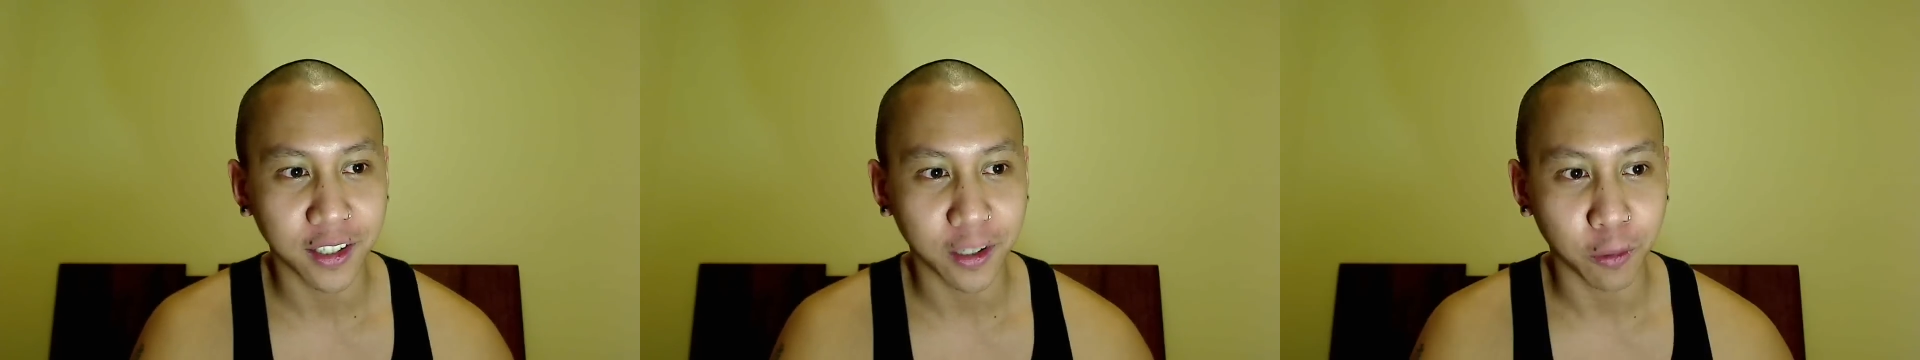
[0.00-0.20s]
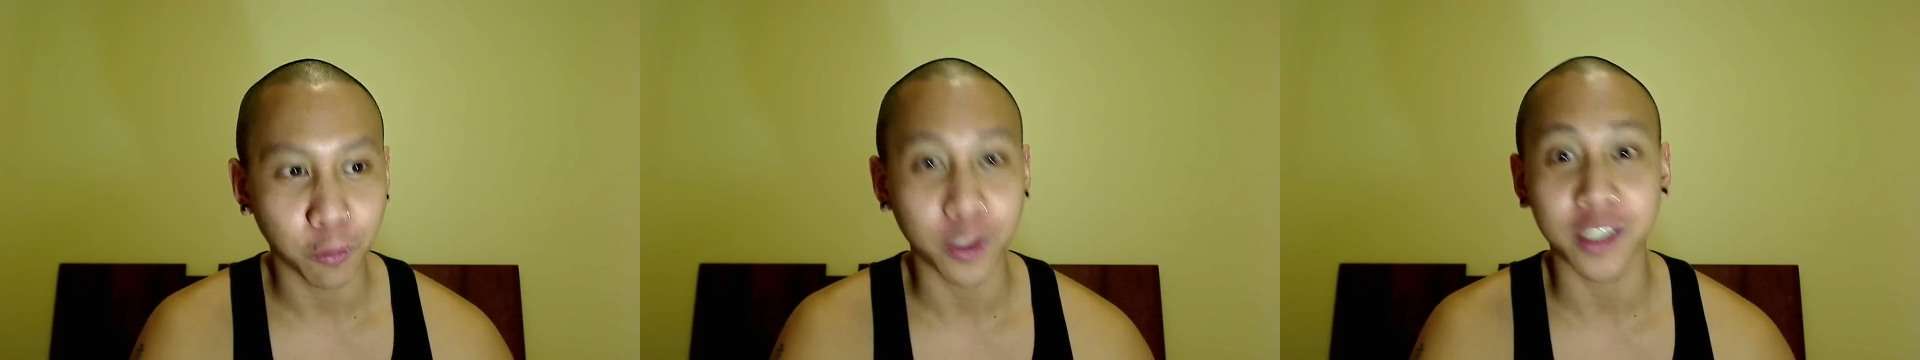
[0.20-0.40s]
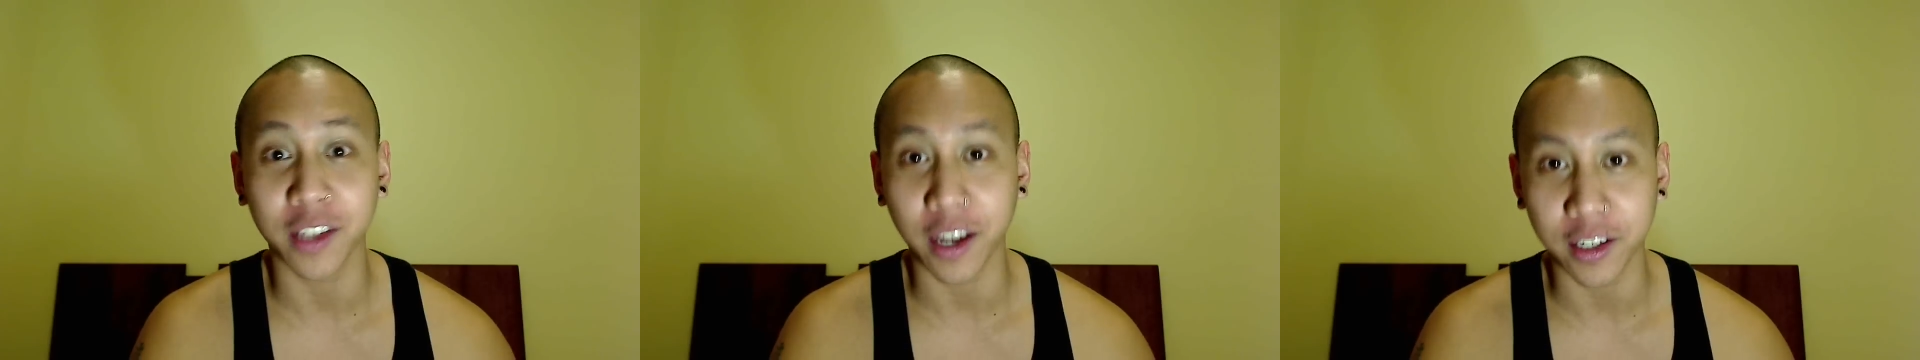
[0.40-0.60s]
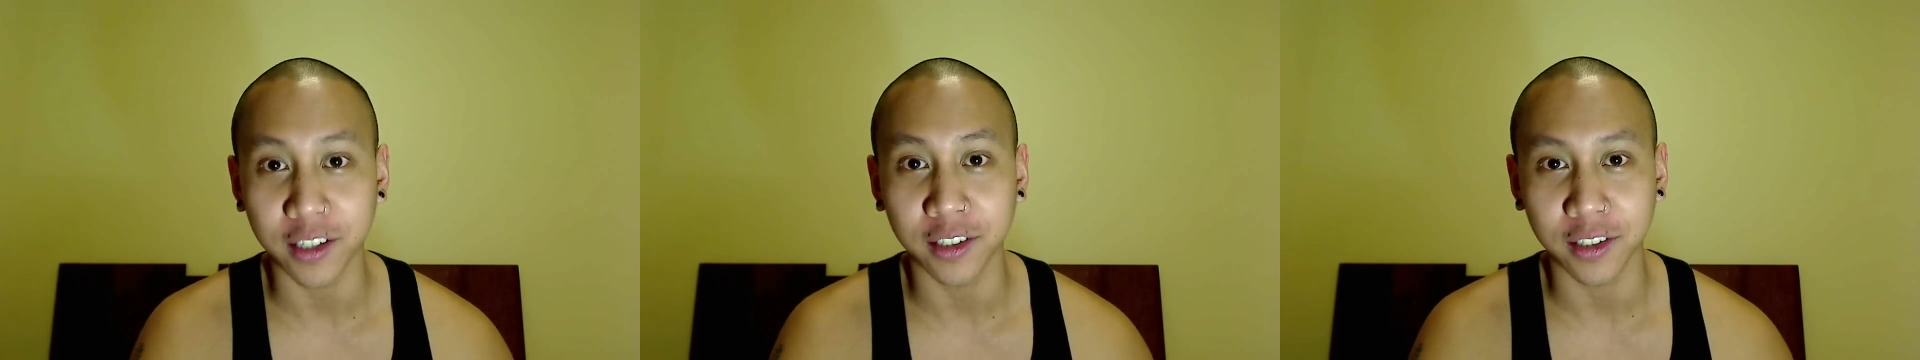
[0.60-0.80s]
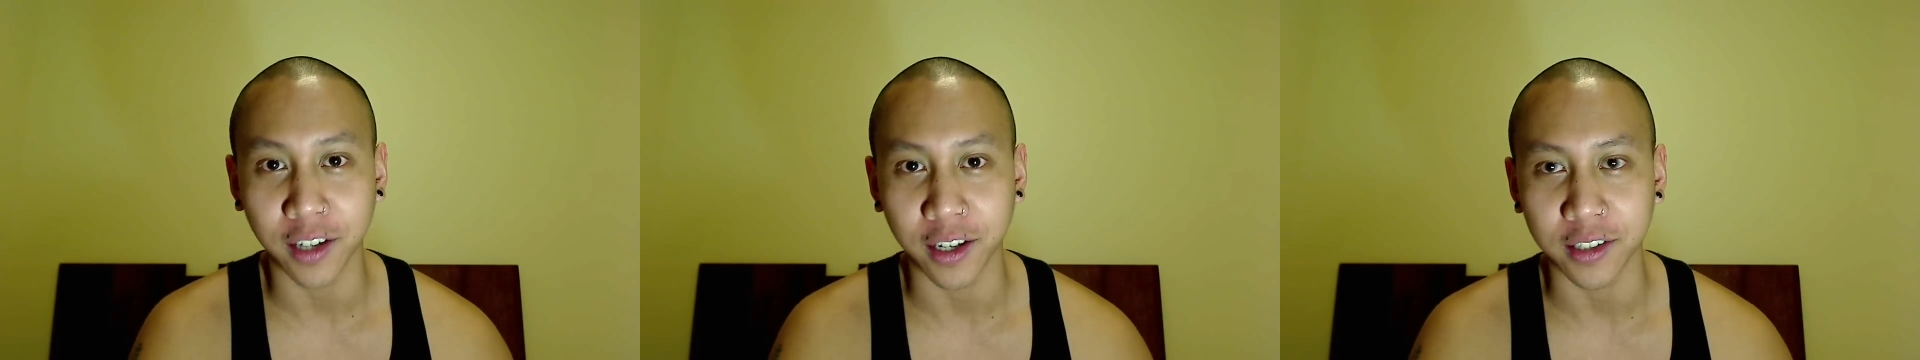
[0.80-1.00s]
was that
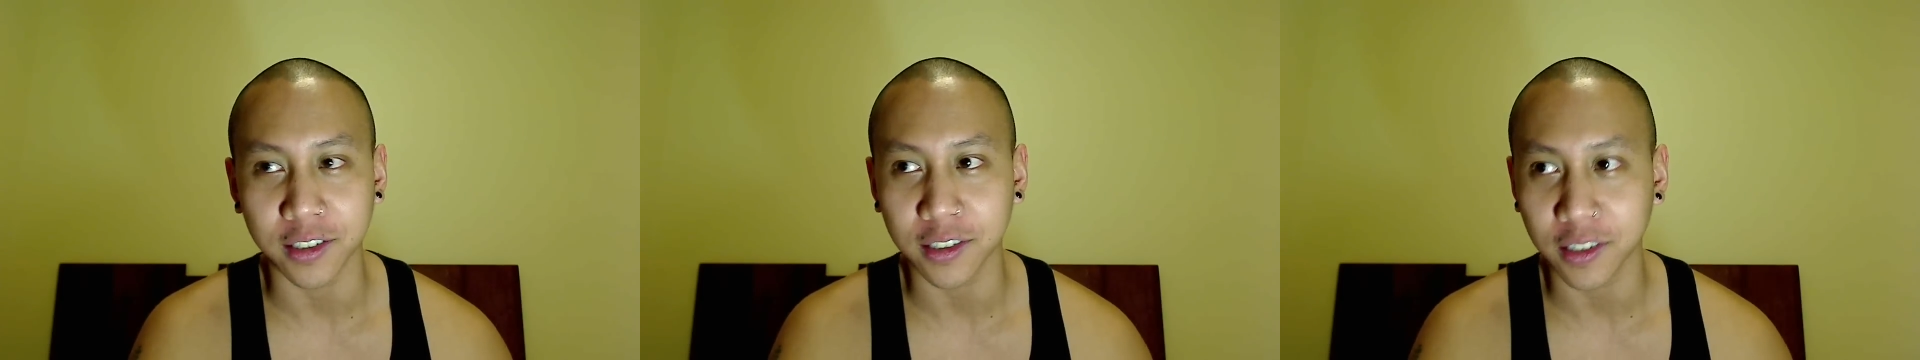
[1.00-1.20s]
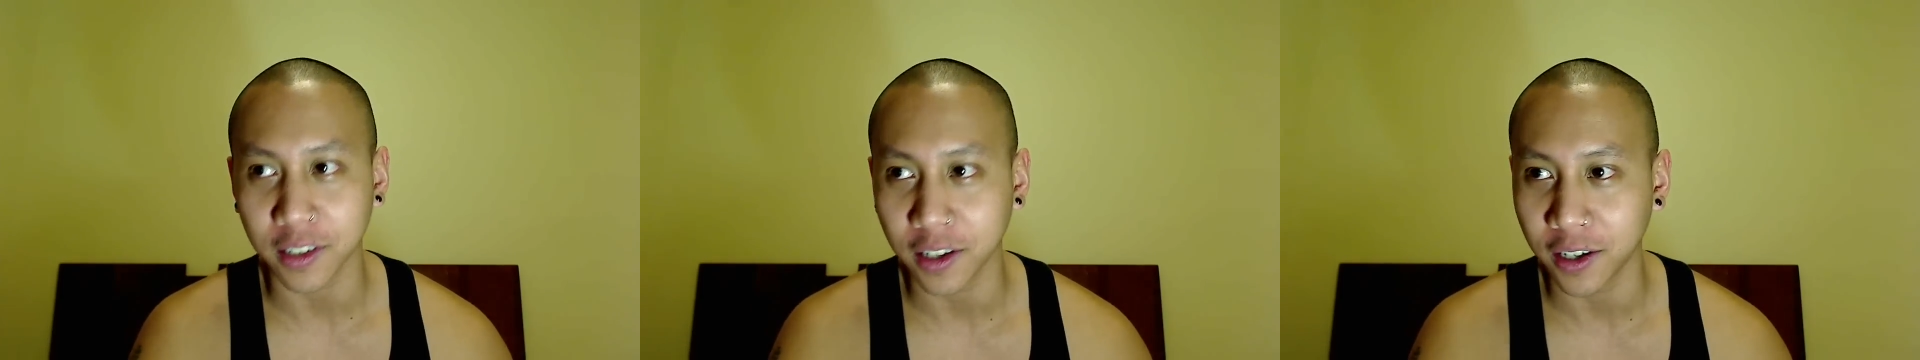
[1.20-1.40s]
intense.